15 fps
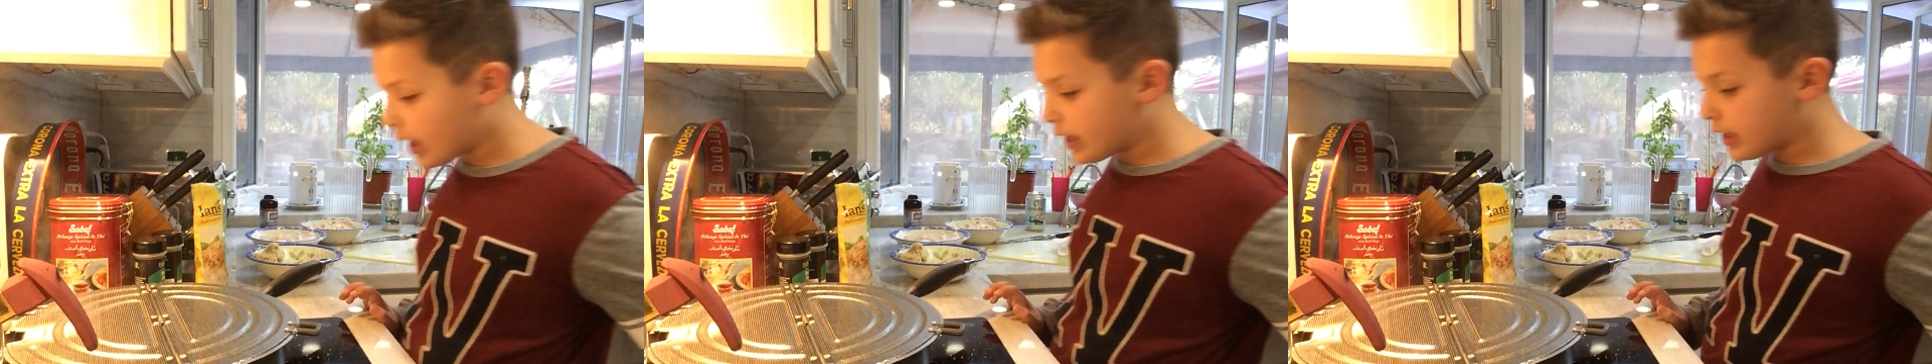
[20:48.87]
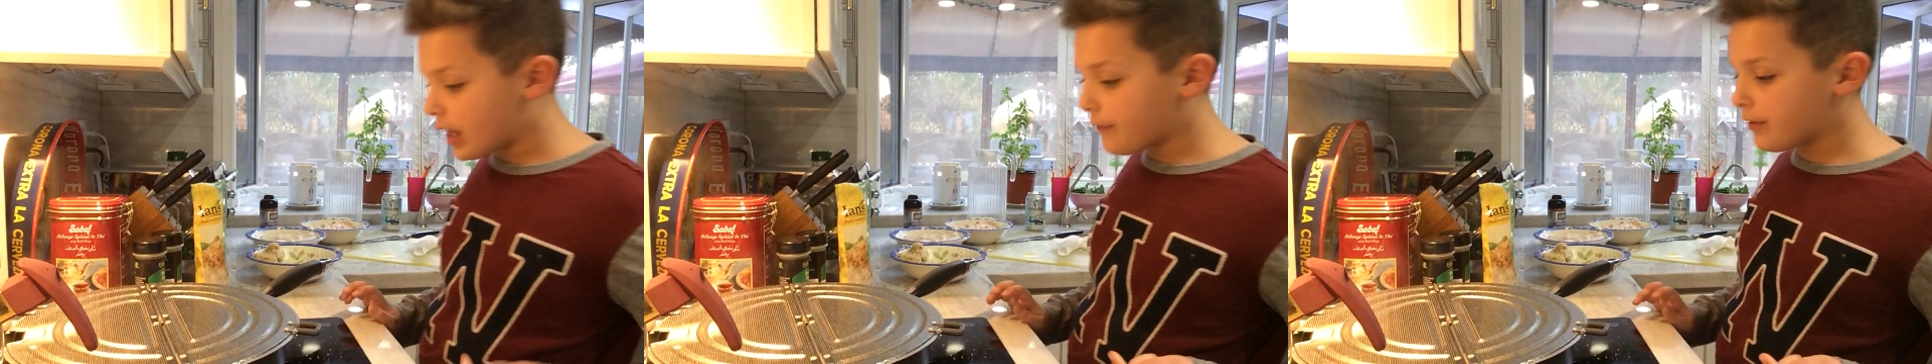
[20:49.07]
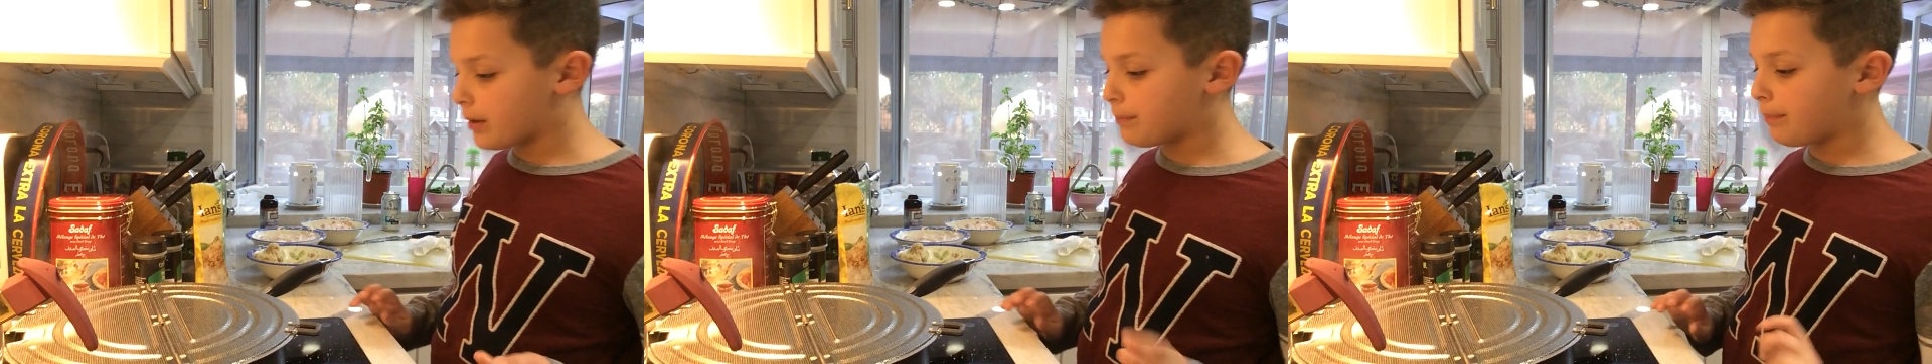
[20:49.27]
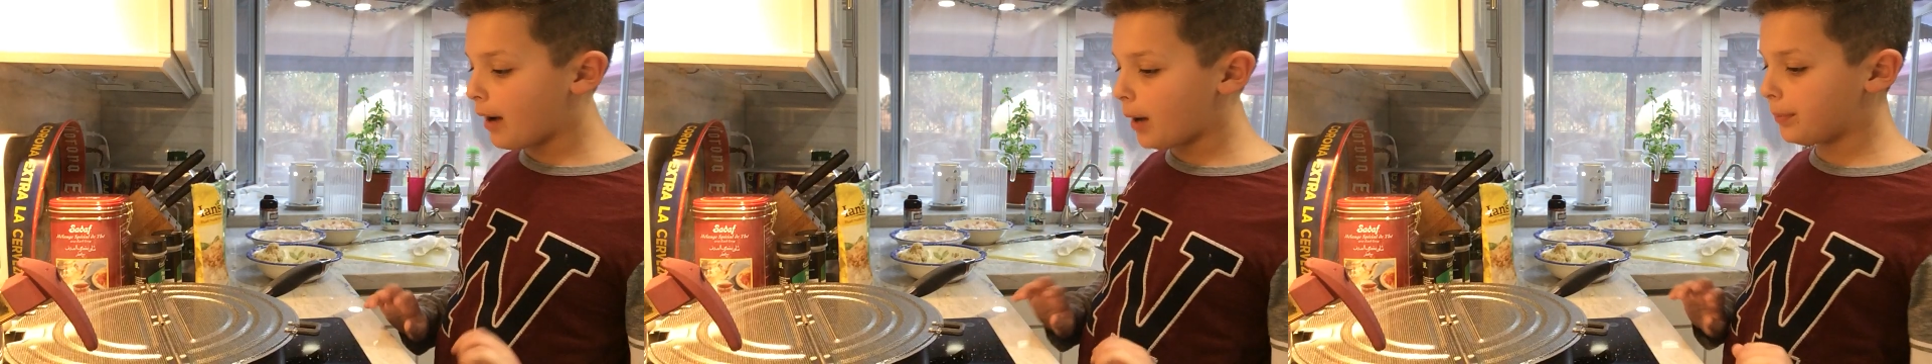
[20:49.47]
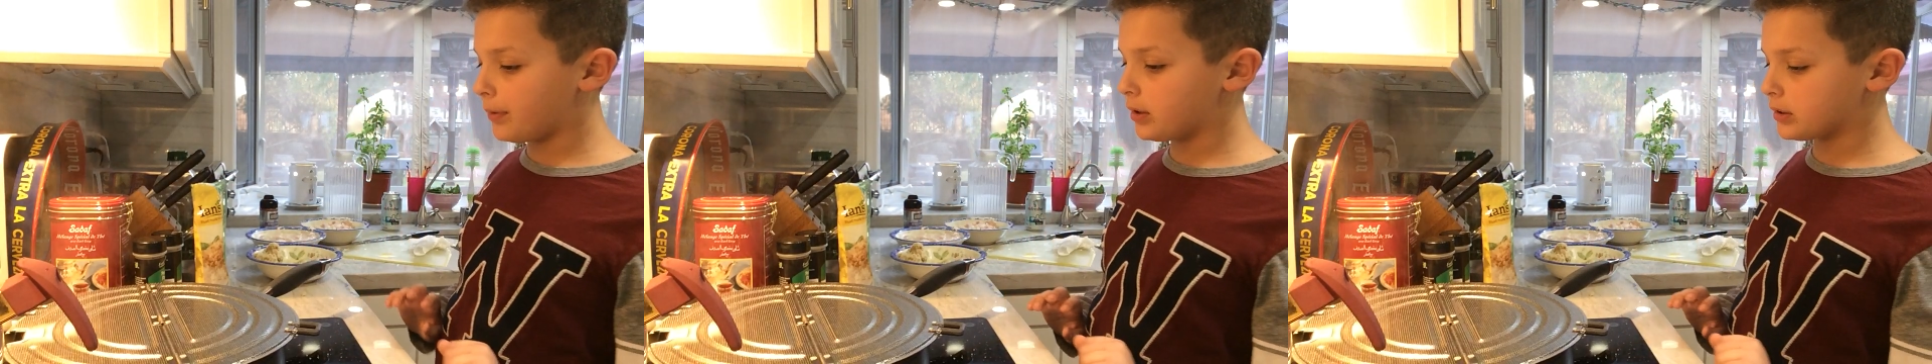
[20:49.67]
And if it
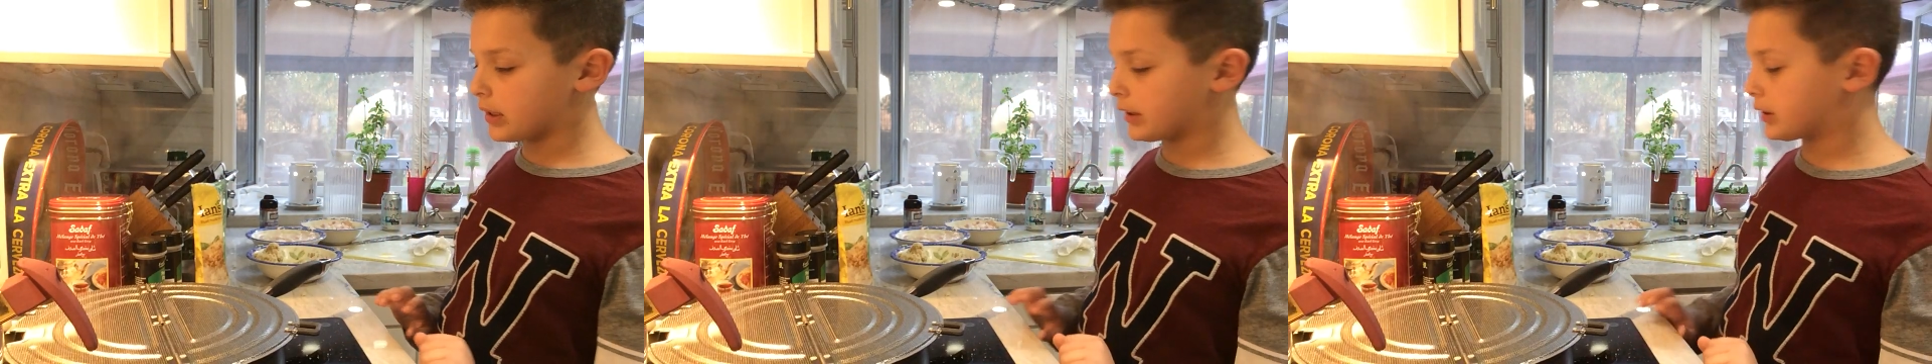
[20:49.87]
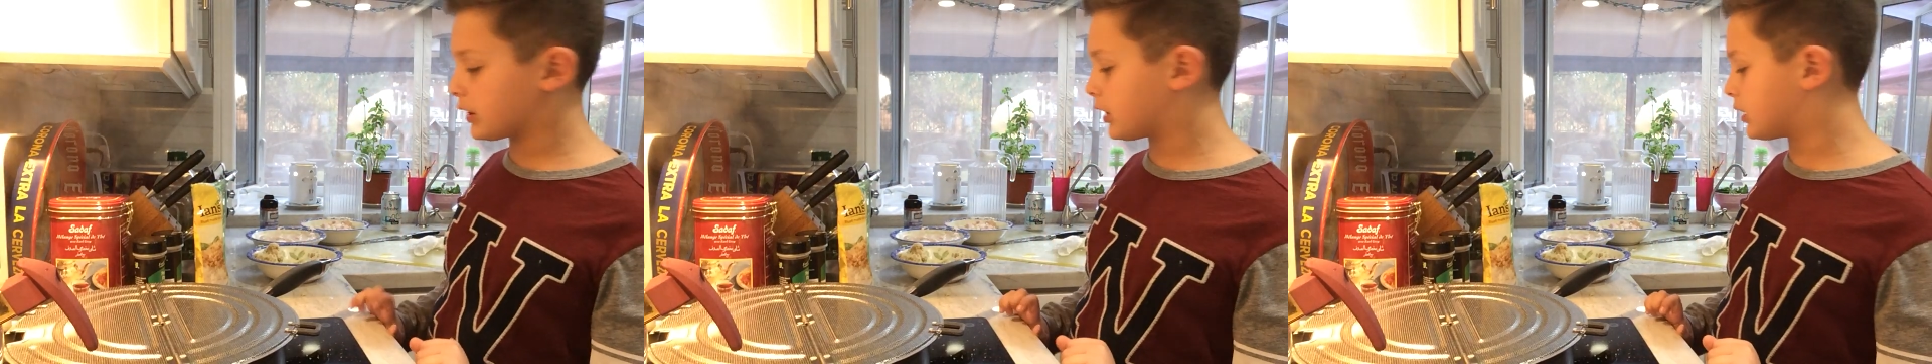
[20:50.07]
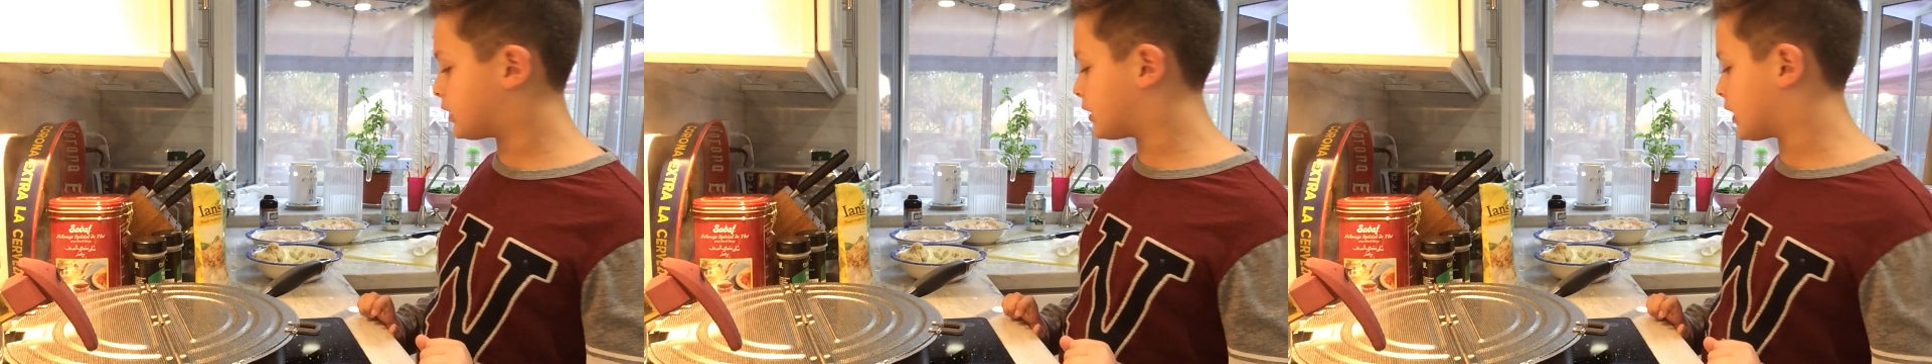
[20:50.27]
bubbles, that's a good